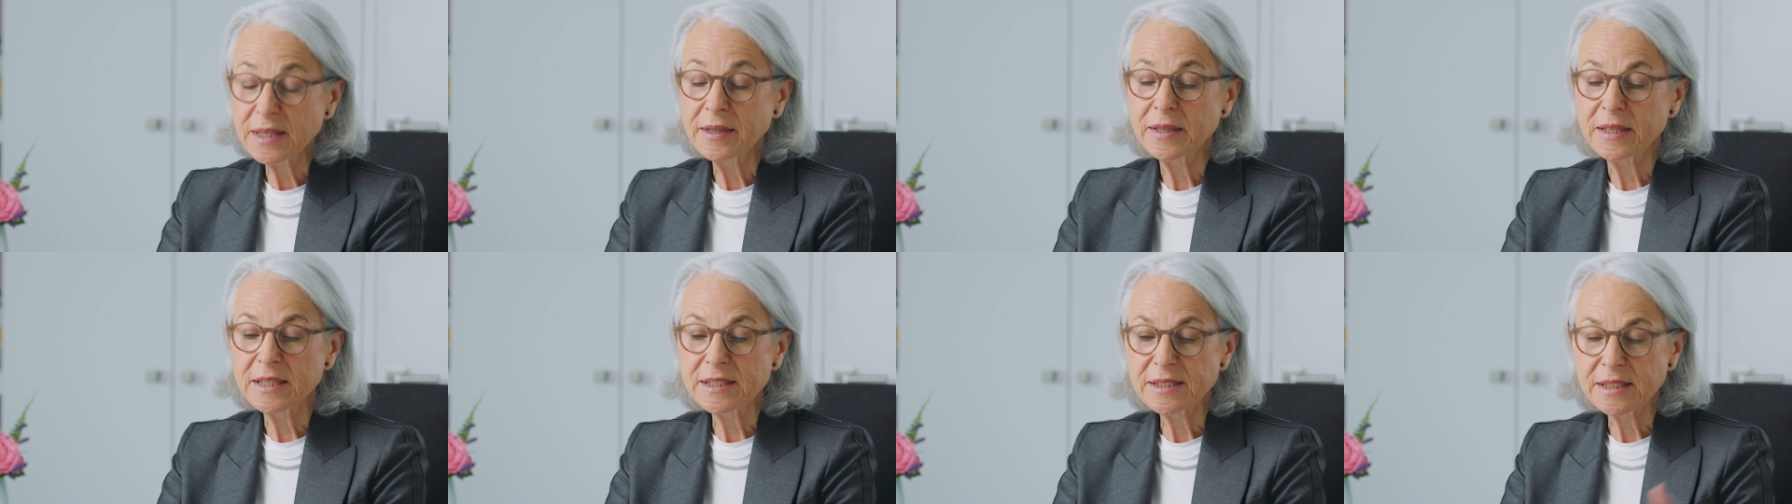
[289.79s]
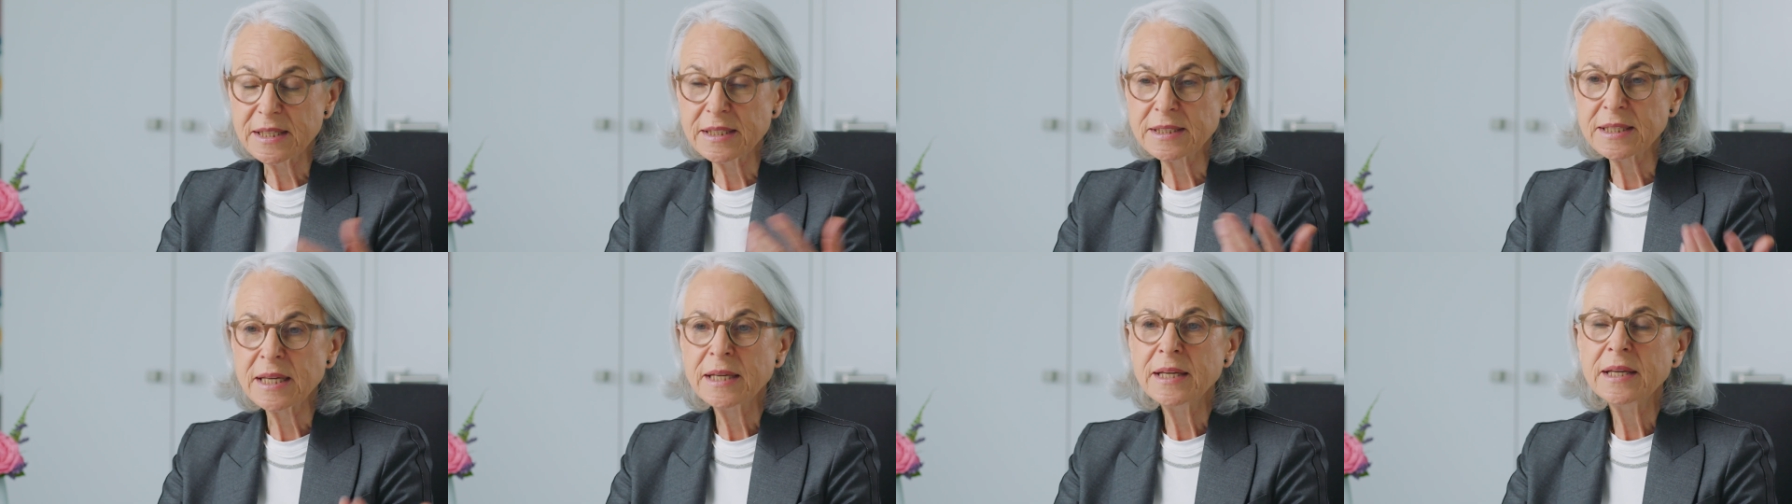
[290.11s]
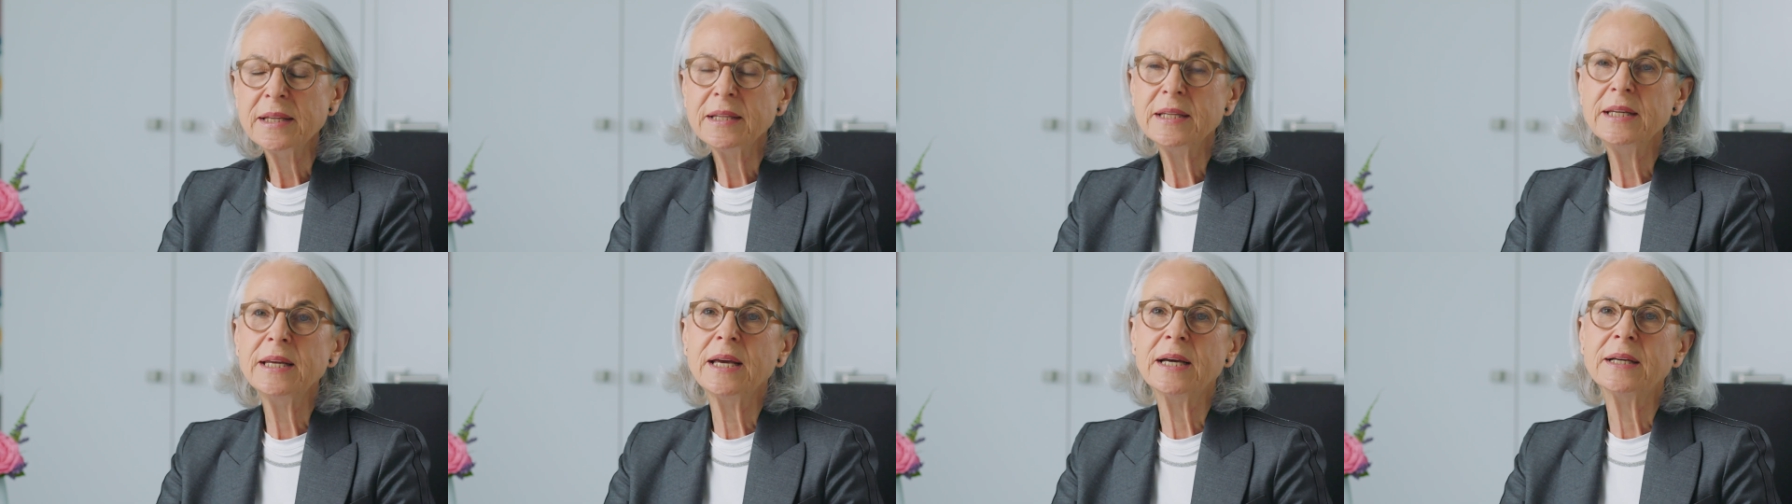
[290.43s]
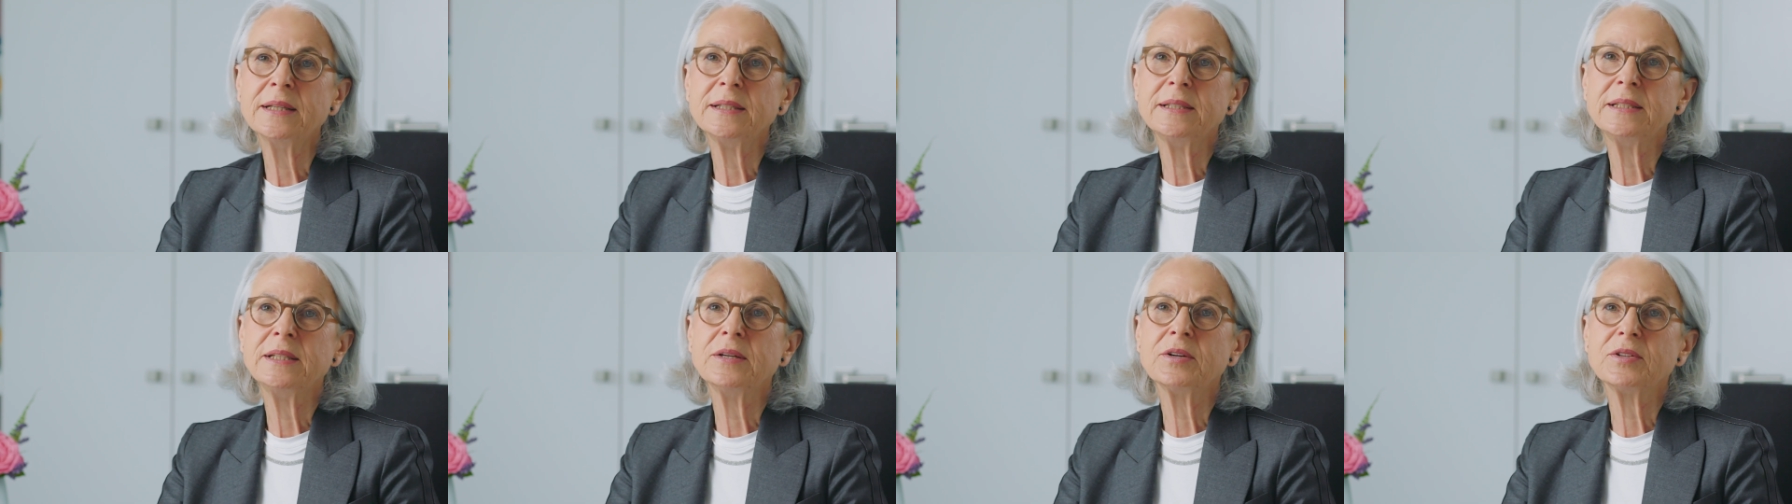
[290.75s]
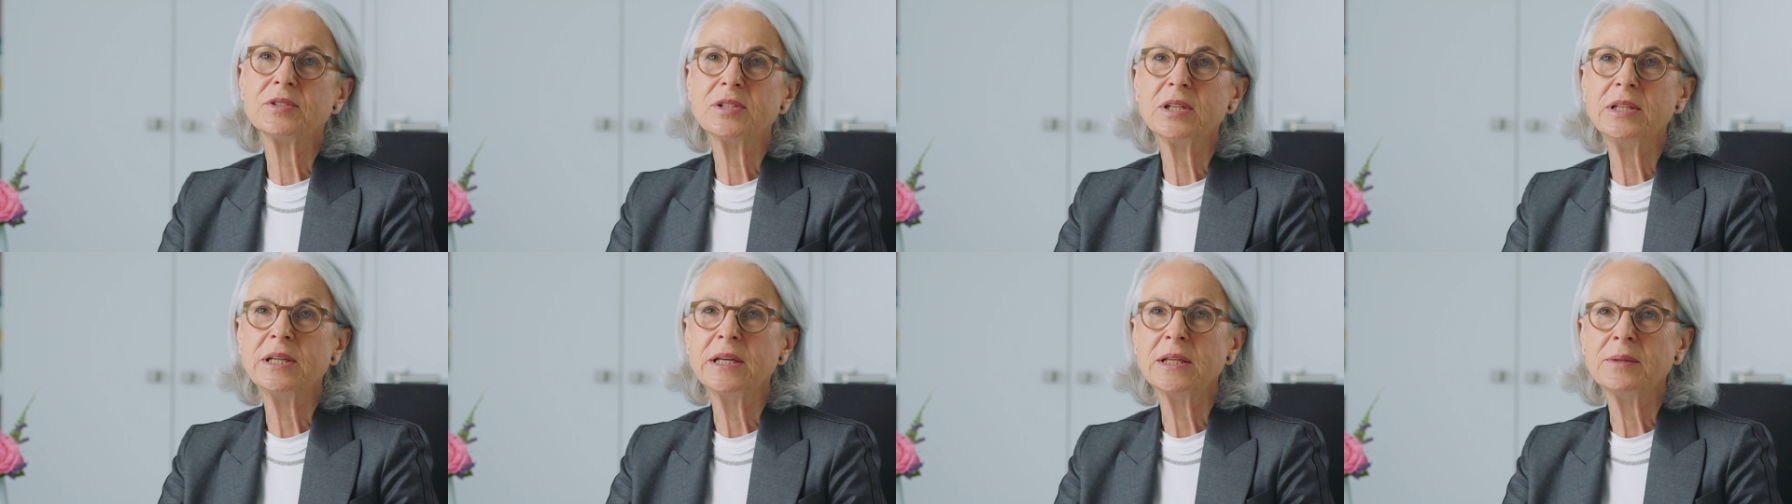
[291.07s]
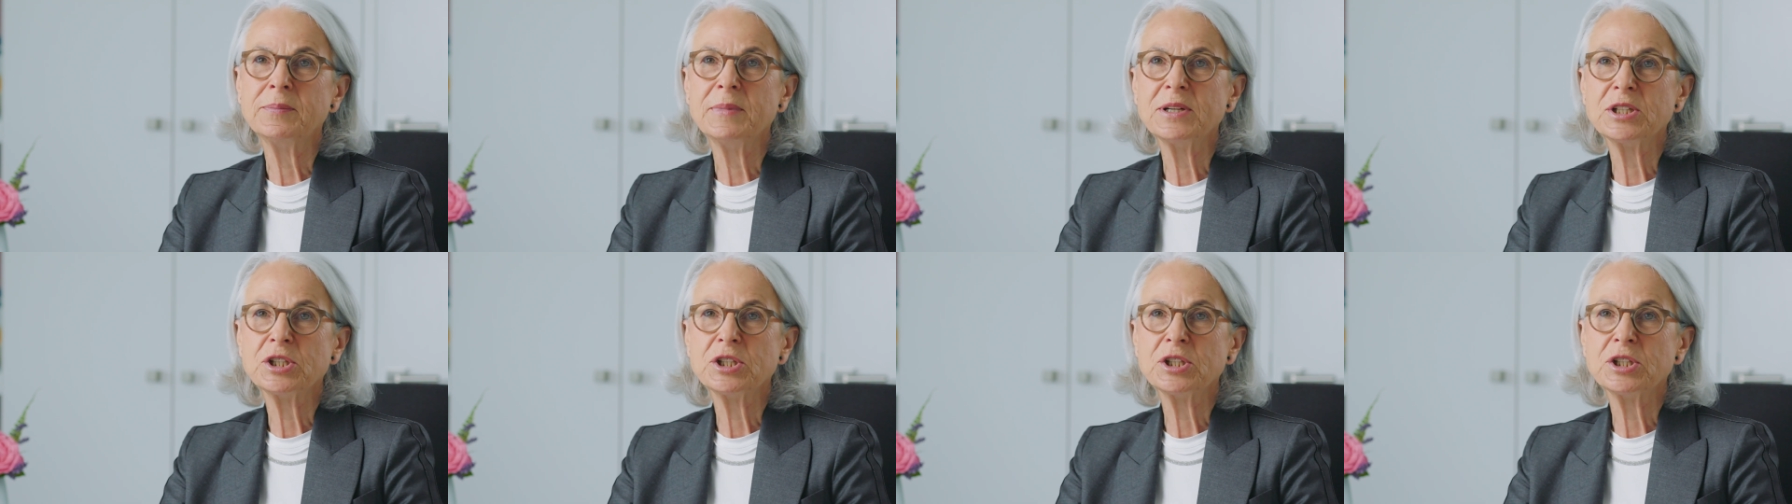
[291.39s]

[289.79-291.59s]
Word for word: and this is the antioxidant